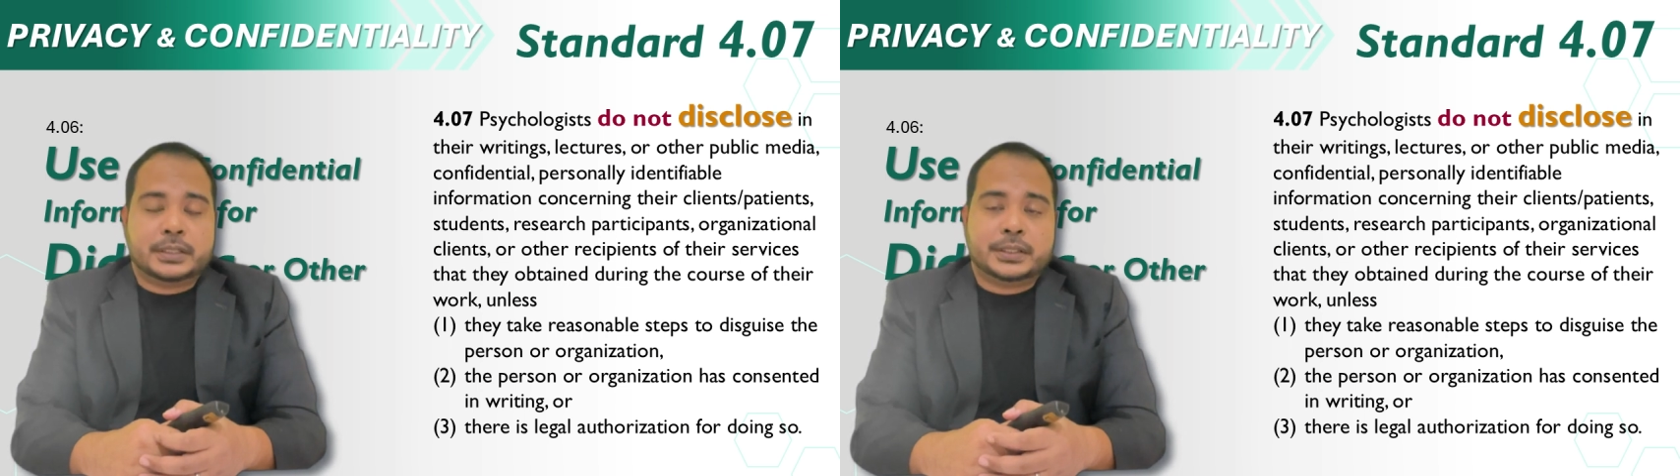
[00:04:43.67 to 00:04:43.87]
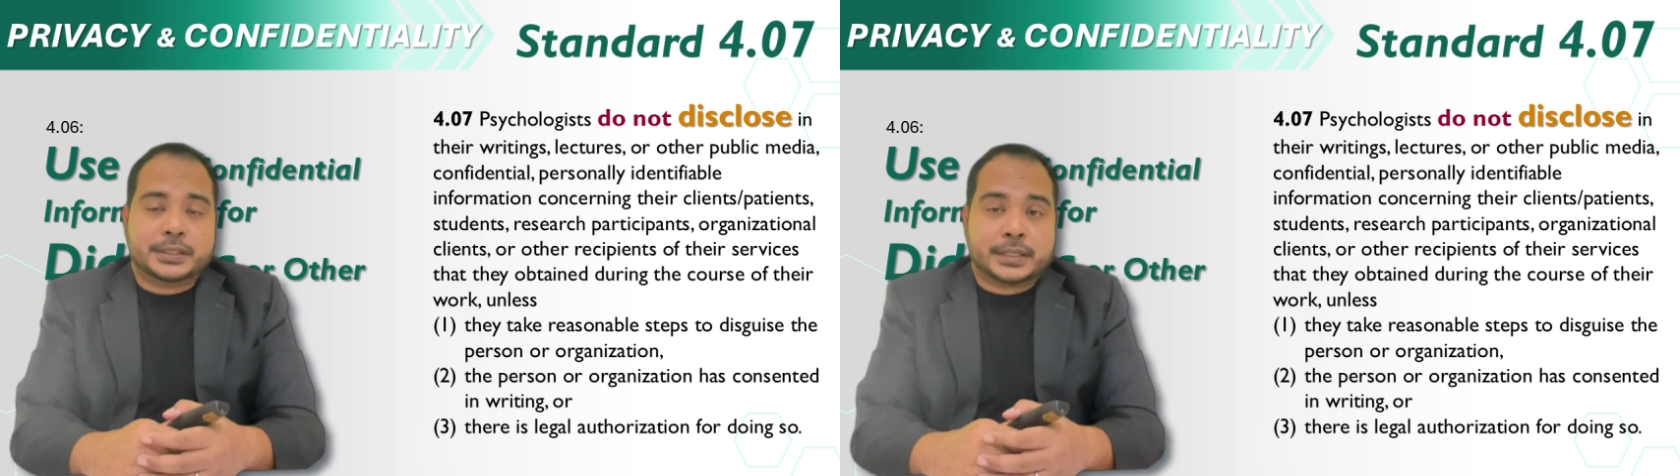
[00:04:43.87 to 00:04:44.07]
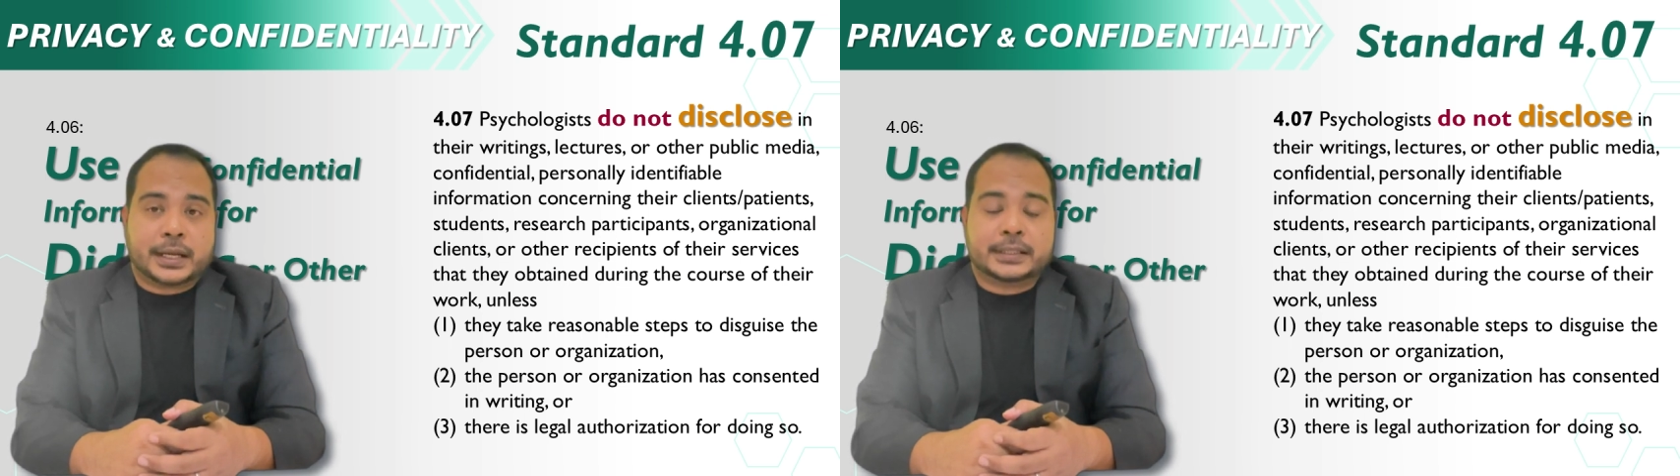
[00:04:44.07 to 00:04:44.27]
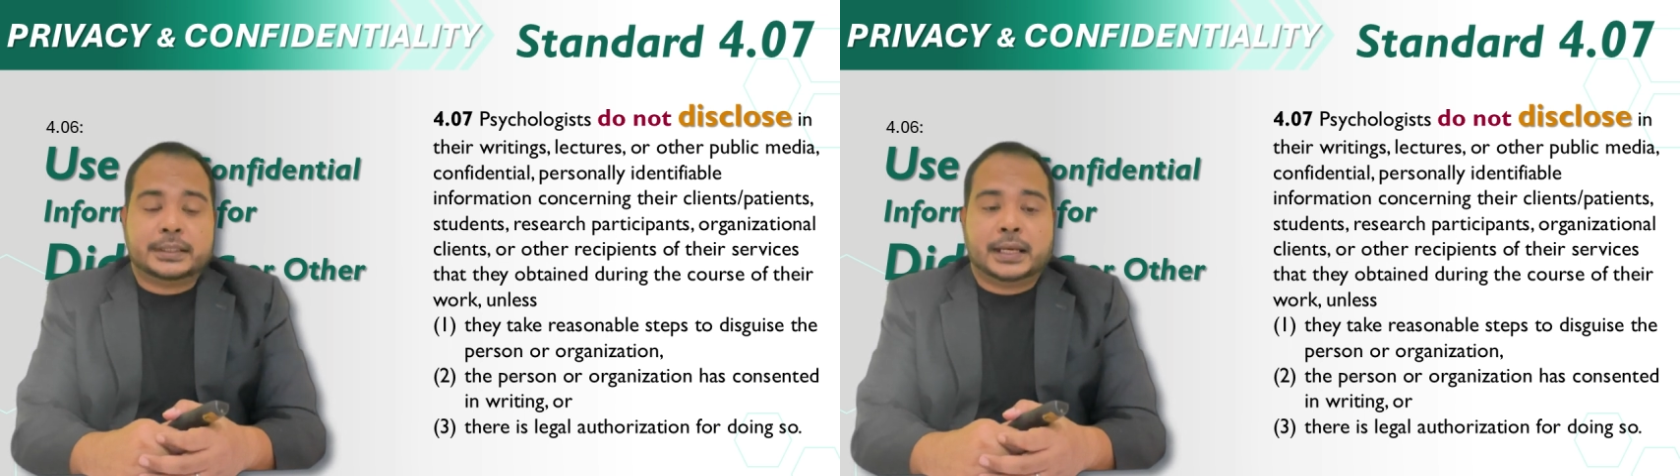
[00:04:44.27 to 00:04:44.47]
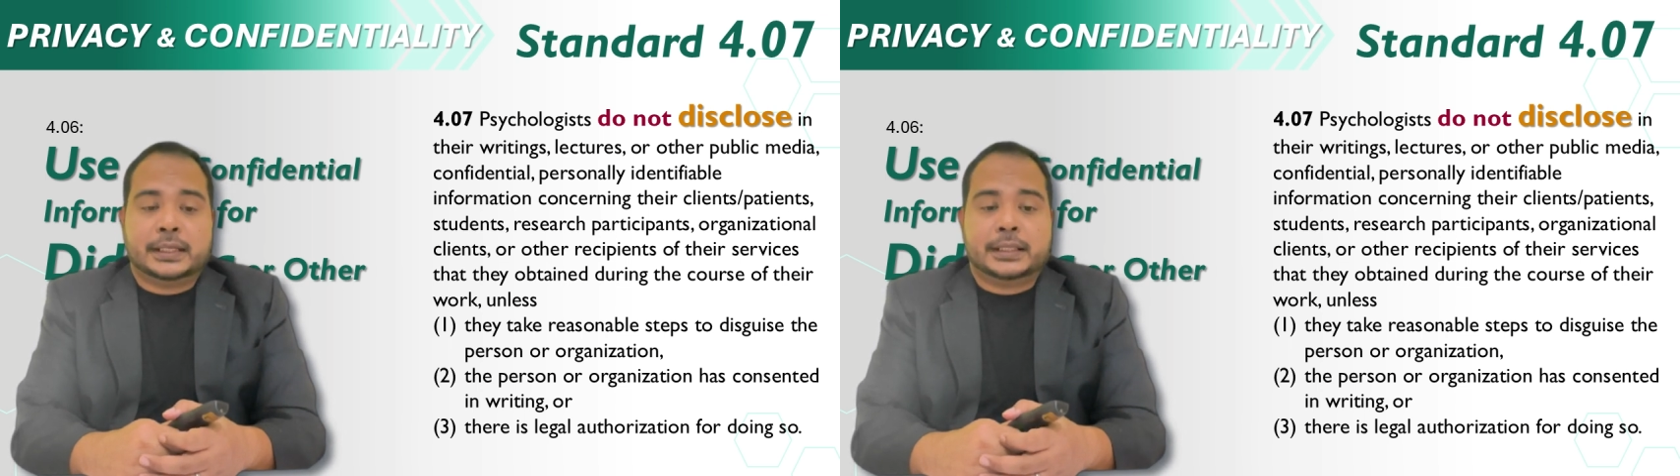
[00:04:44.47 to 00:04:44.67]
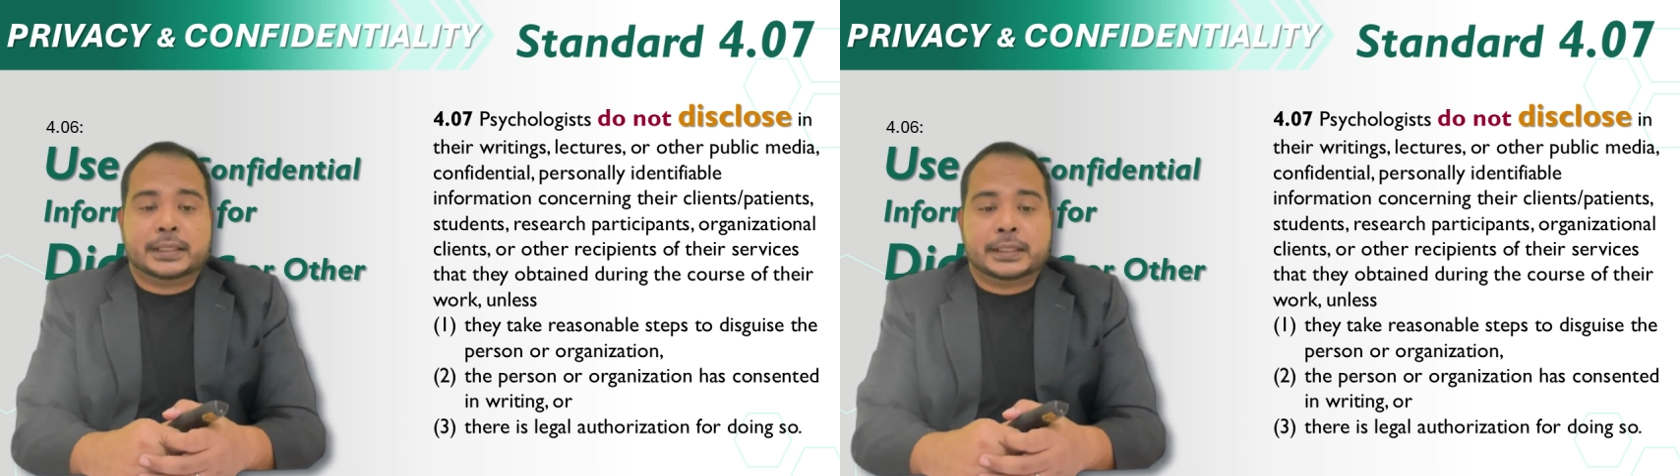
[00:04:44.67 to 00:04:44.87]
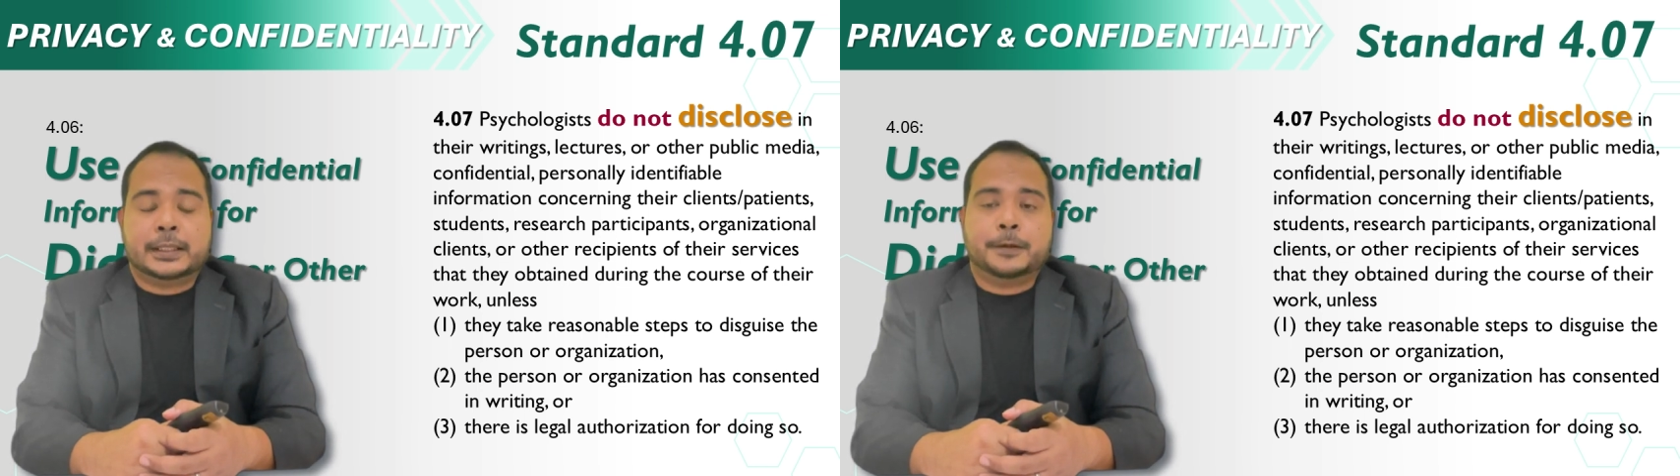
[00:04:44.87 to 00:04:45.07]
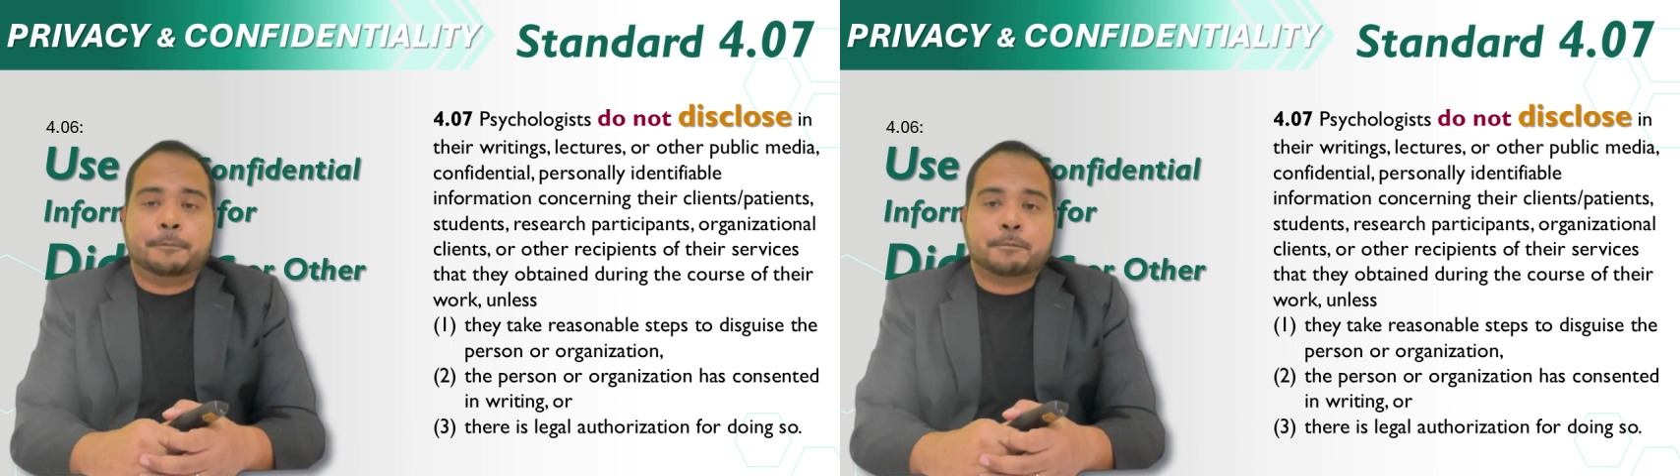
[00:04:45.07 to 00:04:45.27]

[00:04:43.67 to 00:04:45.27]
disguise the identity,